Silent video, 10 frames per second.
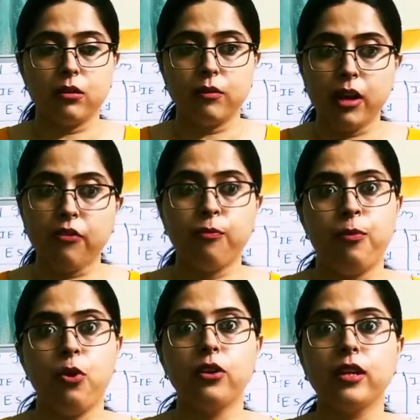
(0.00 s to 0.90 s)
if
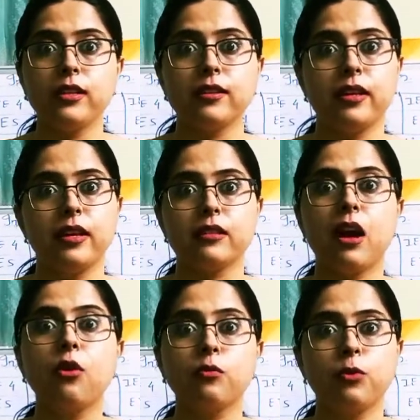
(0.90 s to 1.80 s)
port is set as an
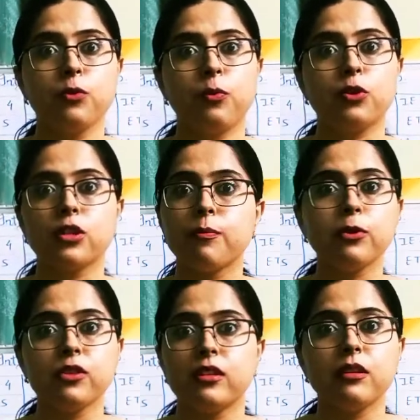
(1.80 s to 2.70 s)
output port.
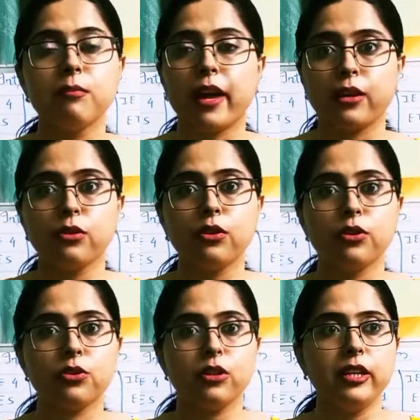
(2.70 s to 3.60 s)
Suppose there is a
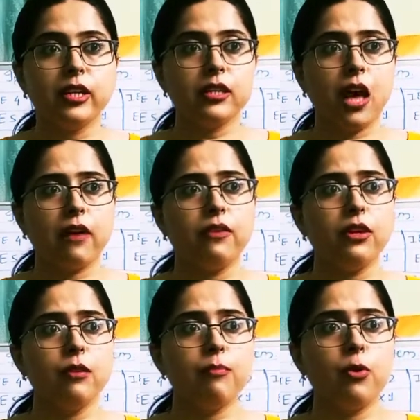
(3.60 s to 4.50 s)
microcontroller, it is having
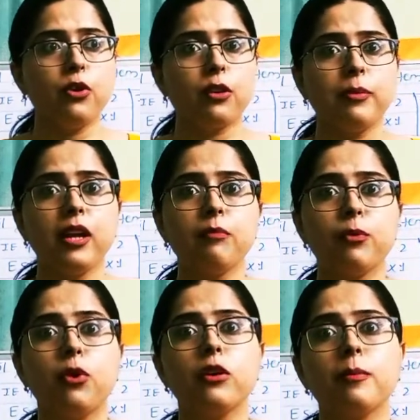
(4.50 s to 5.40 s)
a port B and
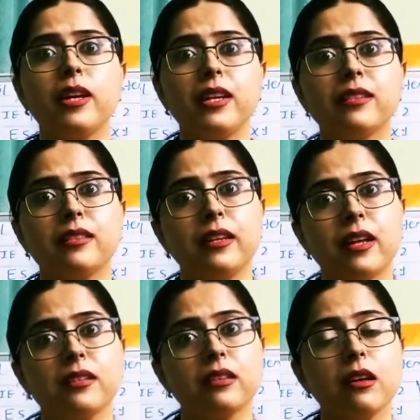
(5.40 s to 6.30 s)
port B is set
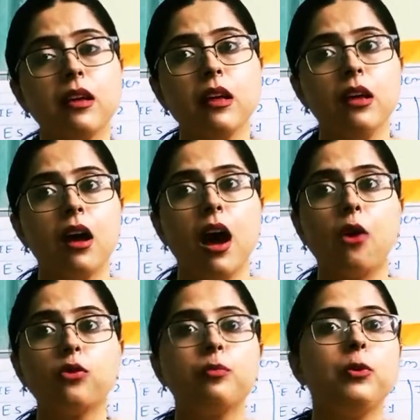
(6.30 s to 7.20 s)
as a
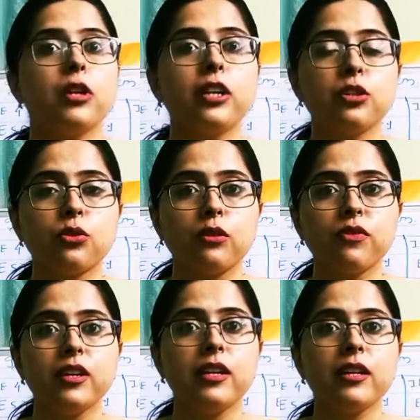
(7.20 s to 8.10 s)
output. It is
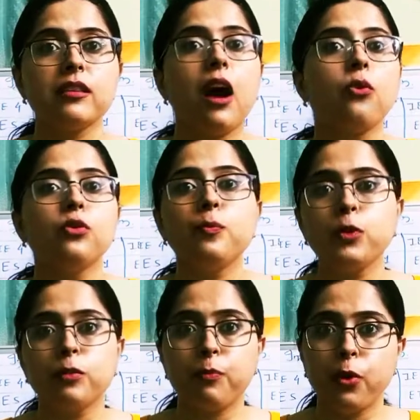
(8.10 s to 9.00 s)
configured as an
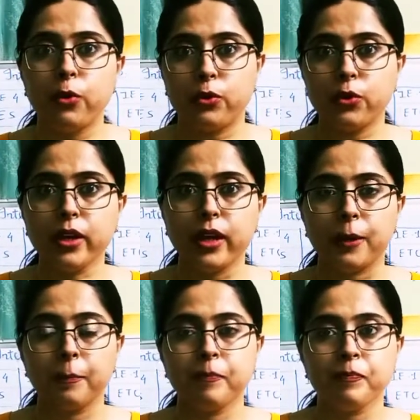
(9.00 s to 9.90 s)
output port. Okay,
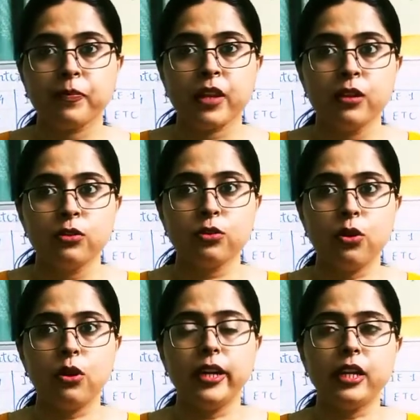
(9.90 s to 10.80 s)

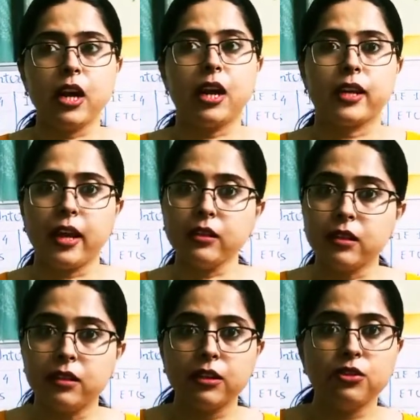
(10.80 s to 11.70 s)
so it again
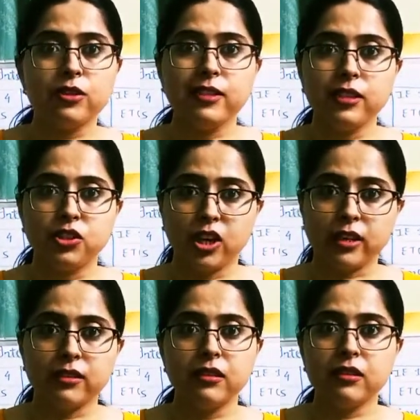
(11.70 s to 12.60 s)
continuously
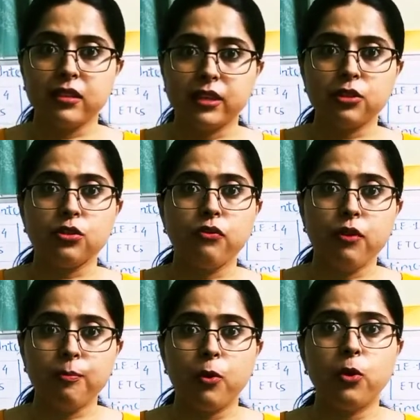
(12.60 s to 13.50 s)
checks the status of
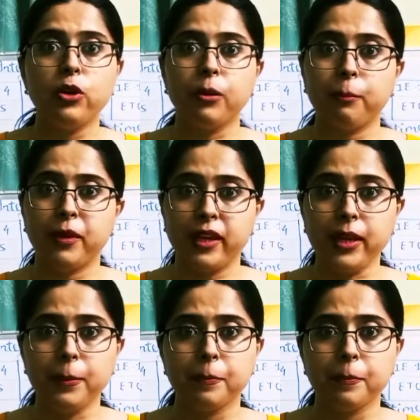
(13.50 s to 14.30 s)
a port B.